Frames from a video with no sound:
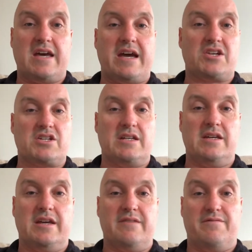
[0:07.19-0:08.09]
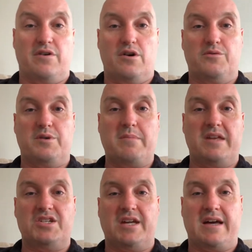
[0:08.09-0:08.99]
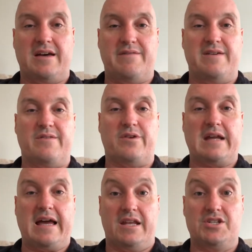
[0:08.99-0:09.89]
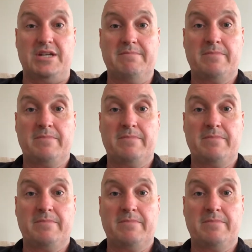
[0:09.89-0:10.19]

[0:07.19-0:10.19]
actually get involved with managing hay fever and allergy?